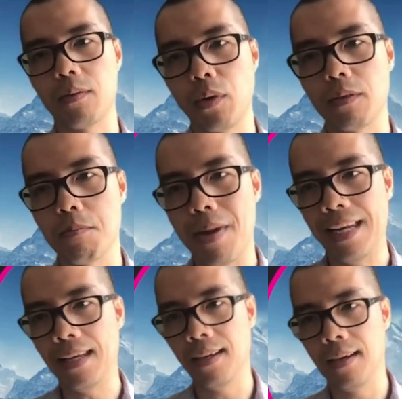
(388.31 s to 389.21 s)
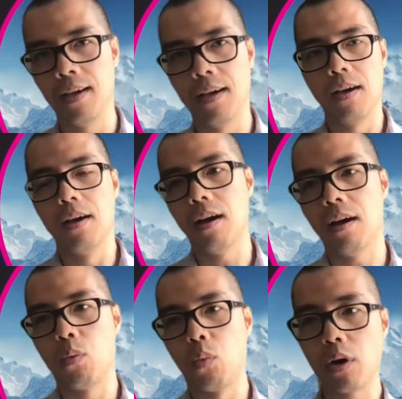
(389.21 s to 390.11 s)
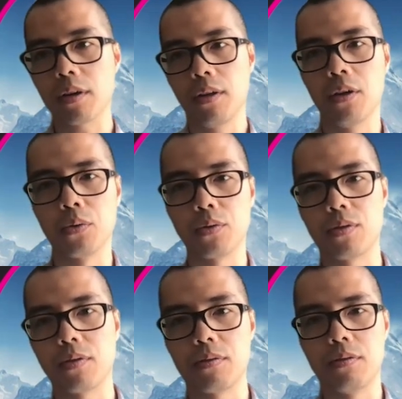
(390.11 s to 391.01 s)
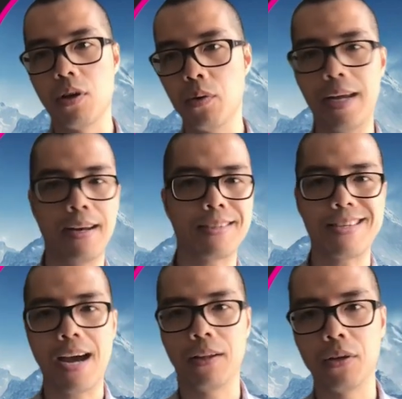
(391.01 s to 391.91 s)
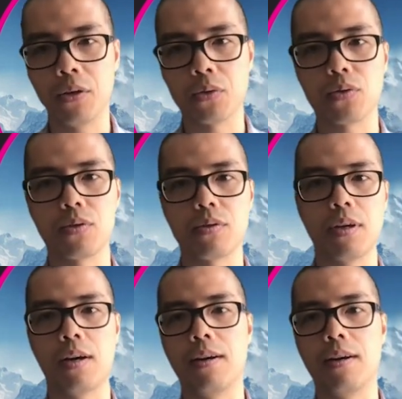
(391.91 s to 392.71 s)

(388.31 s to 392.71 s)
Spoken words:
With many workloads, no data silos,